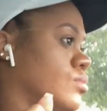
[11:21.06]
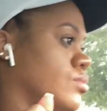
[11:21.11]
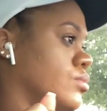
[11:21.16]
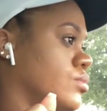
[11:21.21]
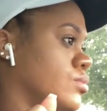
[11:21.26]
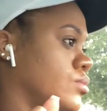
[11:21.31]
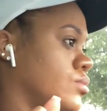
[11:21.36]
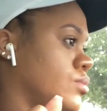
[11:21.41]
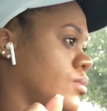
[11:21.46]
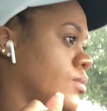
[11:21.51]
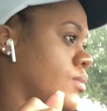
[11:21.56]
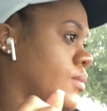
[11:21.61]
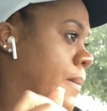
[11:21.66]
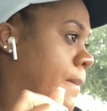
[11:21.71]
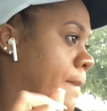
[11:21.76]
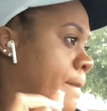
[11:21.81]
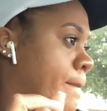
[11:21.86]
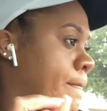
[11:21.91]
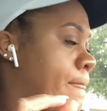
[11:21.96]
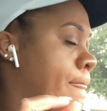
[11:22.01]

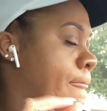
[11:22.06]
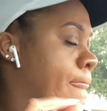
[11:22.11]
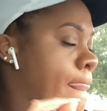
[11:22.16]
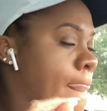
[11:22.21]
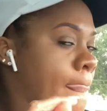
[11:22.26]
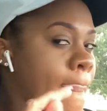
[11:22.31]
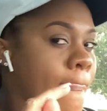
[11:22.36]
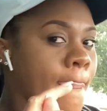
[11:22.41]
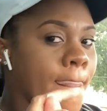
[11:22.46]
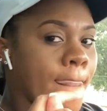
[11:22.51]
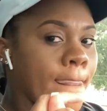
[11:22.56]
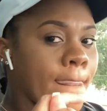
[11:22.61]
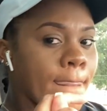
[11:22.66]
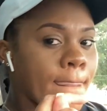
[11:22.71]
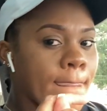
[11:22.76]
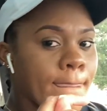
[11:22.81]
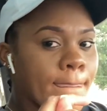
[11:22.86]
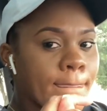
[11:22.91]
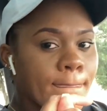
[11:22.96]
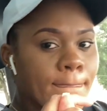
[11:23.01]

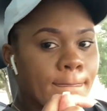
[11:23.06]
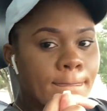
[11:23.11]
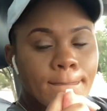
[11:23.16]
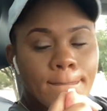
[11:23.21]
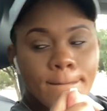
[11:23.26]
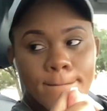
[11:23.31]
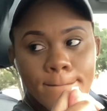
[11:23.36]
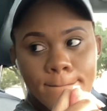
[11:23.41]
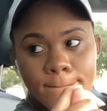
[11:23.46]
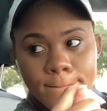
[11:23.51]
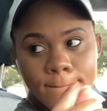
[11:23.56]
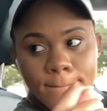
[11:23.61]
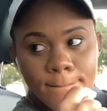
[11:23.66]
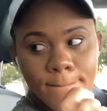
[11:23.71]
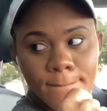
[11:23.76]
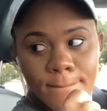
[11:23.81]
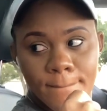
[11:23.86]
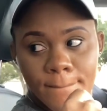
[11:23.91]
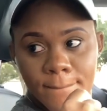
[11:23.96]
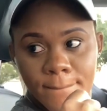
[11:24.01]

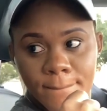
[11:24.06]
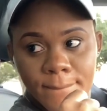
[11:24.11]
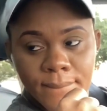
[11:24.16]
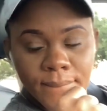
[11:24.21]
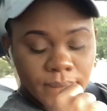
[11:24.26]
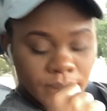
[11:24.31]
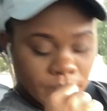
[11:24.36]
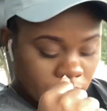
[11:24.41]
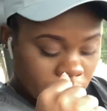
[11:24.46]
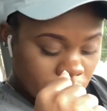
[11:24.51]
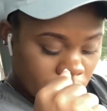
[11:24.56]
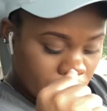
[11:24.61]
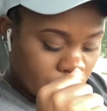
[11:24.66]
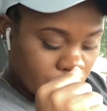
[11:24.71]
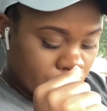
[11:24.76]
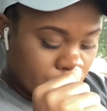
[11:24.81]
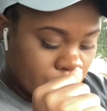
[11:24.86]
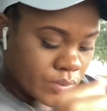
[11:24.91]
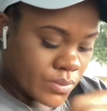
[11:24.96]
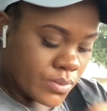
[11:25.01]

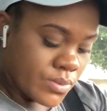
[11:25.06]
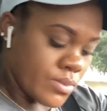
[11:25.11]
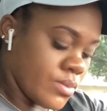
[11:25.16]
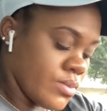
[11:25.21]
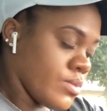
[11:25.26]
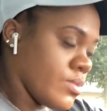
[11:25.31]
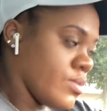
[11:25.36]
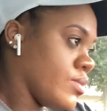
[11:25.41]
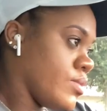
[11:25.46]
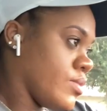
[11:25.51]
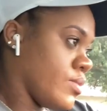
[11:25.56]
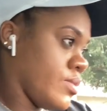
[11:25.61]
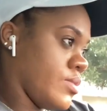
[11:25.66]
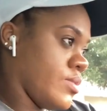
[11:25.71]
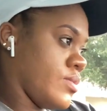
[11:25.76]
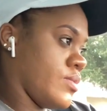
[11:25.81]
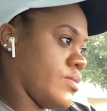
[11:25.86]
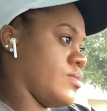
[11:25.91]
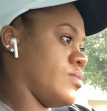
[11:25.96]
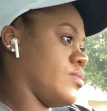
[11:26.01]

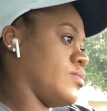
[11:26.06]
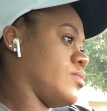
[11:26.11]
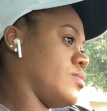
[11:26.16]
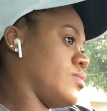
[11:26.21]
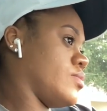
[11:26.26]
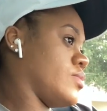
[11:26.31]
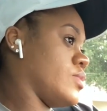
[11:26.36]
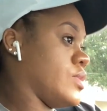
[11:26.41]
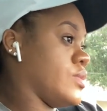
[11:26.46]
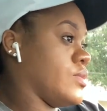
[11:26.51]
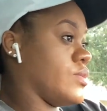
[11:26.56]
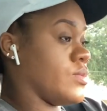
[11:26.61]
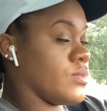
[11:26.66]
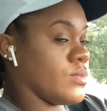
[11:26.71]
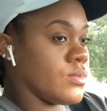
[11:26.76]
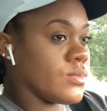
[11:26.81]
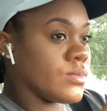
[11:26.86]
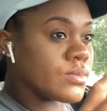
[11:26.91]
The person shown says nothing.